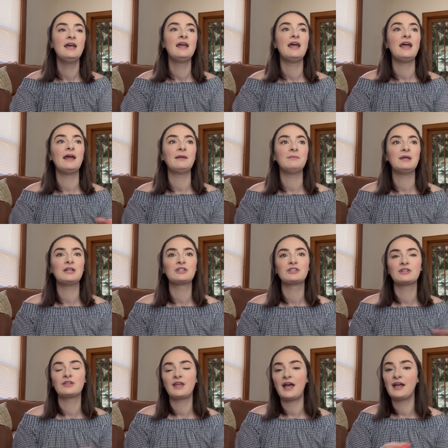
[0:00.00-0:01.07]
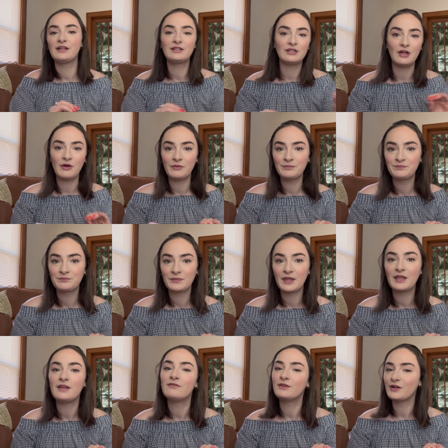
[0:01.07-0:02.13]
and make sure that, you know,
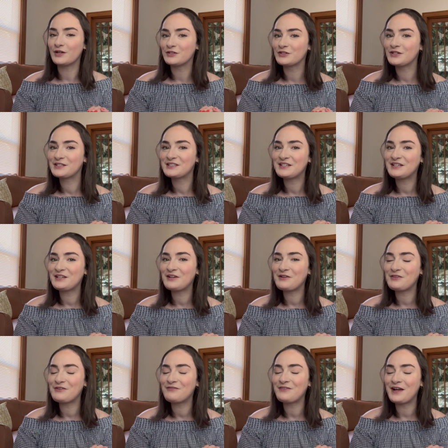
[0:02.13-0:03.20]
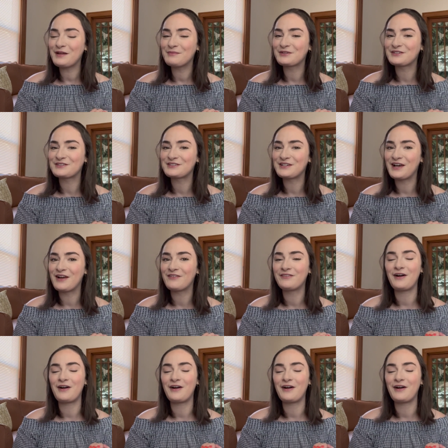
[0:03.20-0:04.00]
if you're interested in all the fiber stuff,